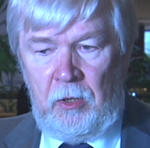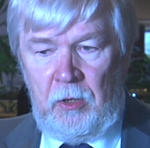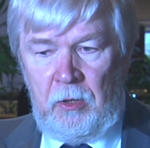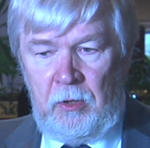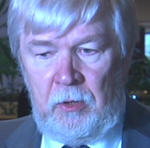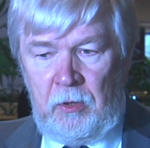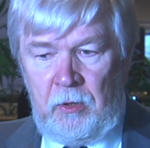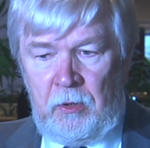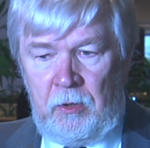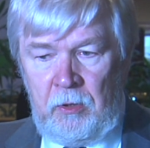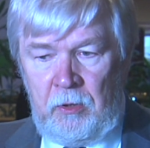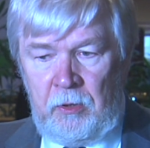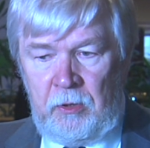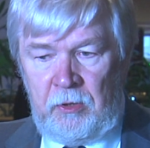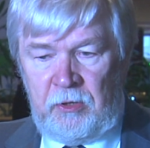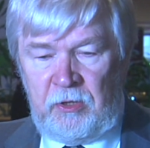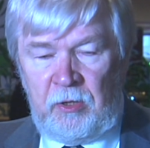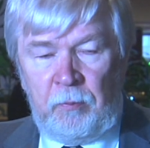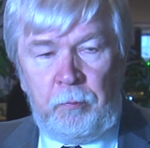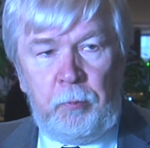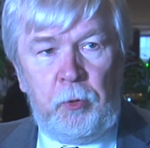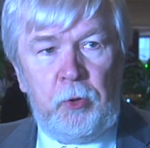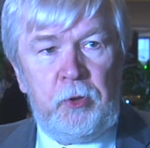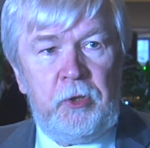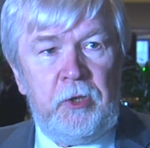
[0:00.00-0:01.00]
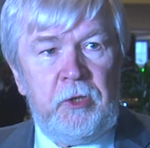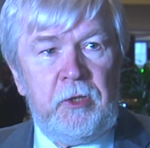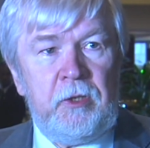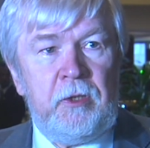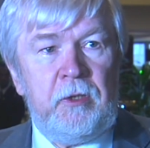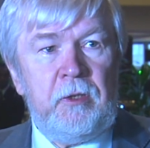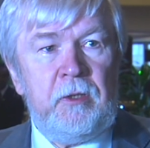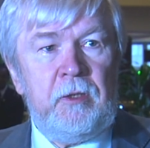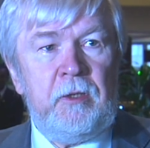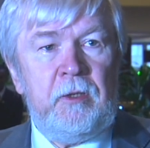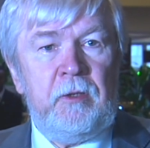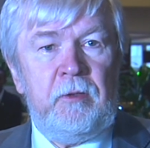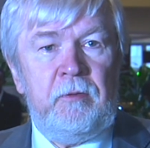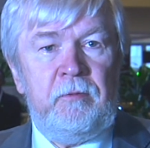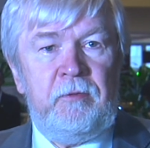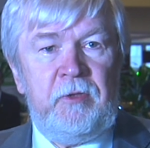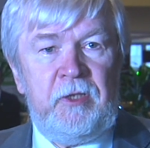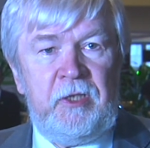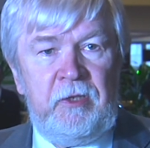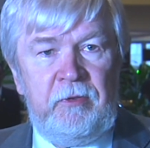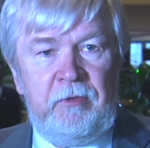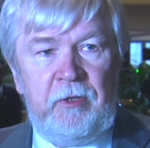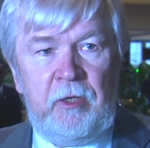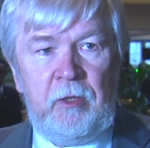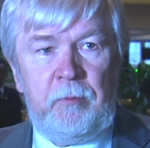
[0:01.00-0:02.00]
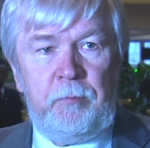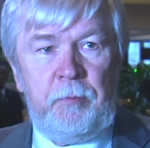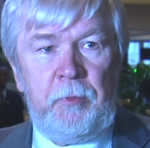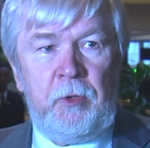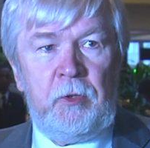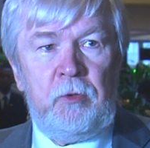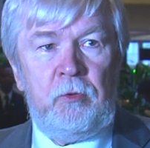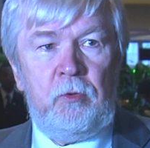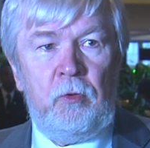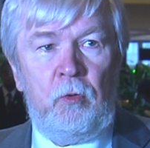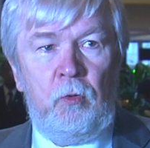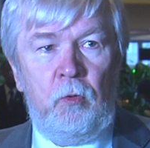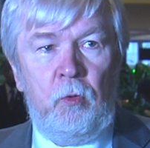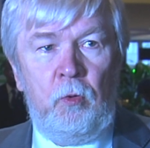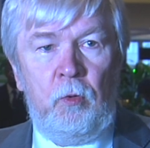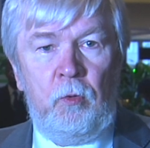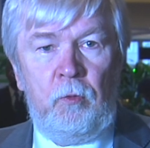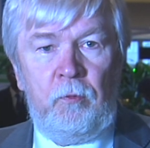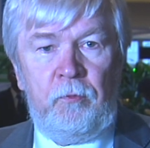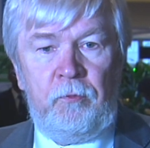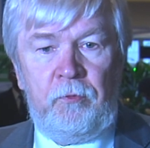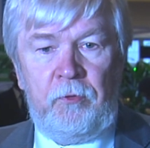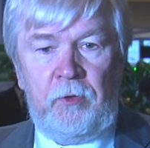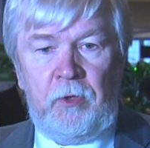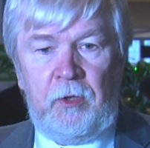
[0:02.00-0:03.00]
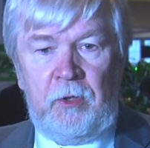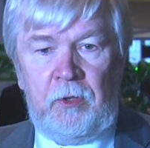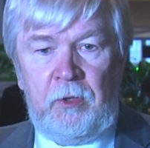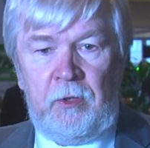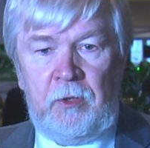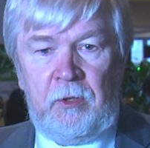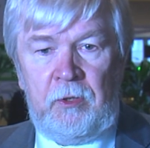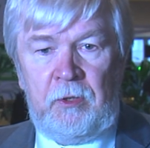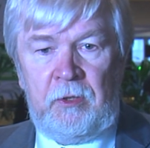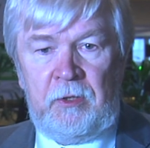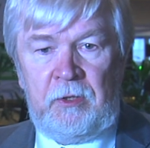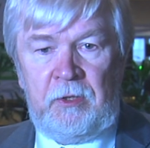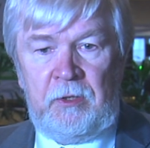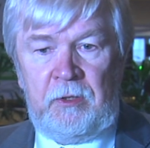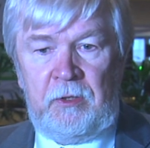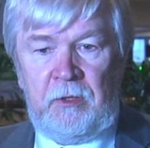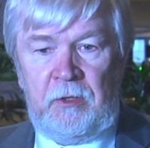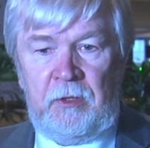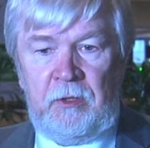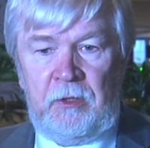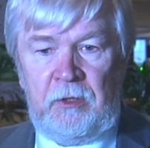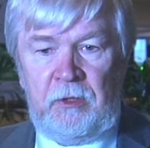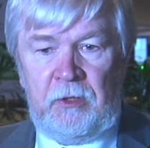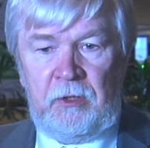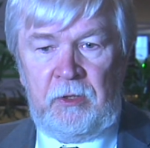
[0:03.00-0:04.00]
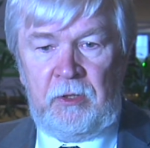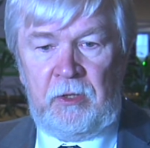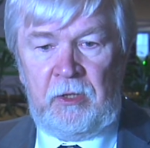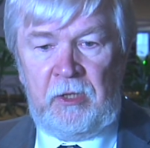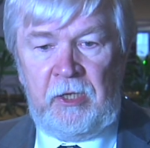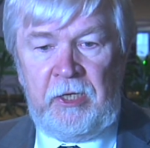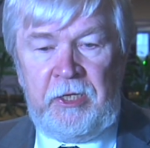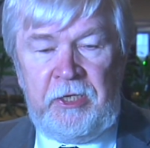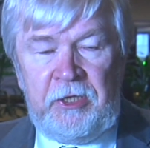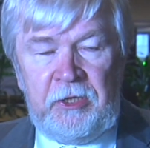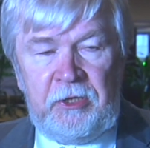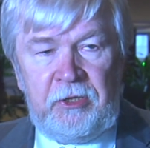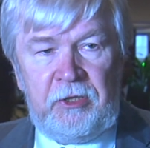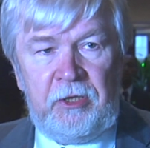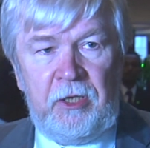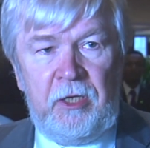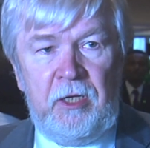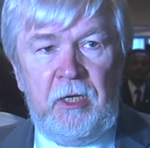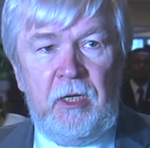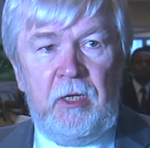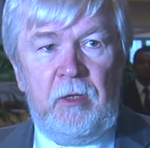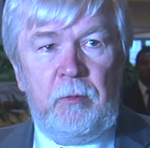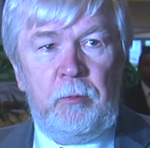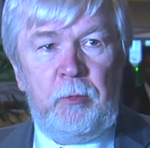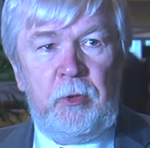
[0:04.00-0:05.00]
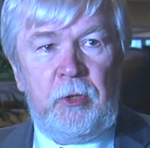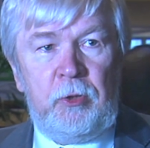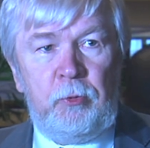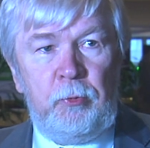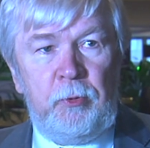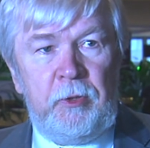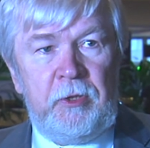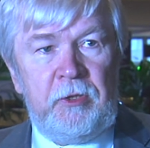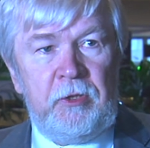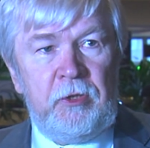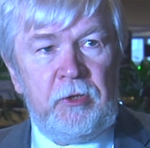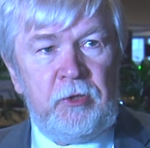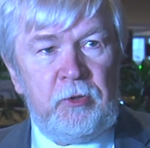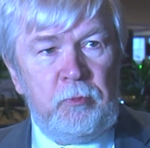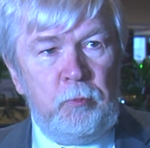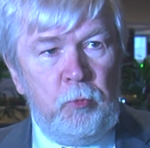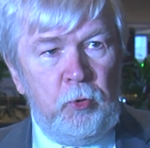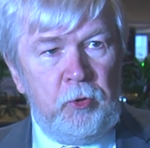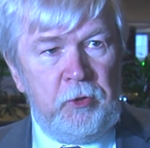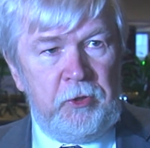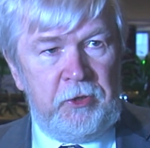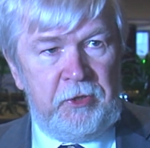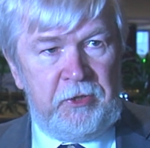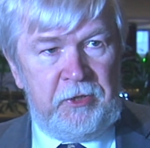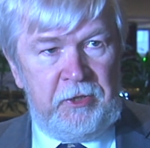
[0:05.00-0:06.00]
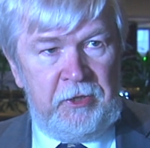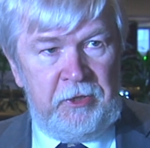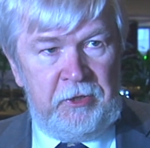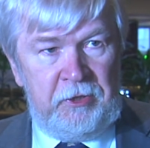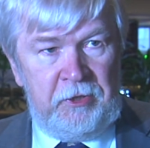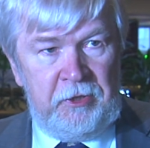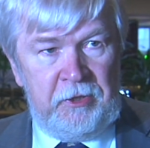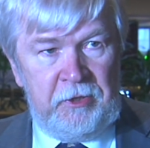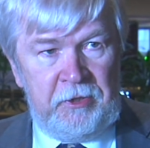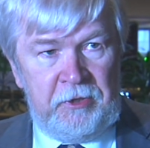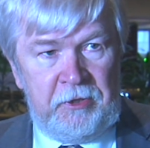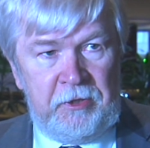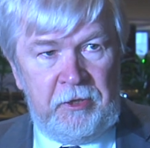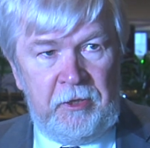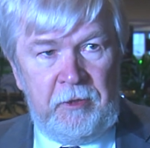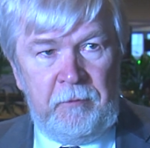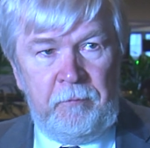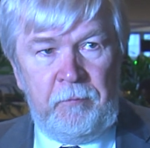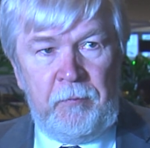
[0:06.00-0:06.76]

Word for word: uh, supporting the development of uh, links between smaller cities.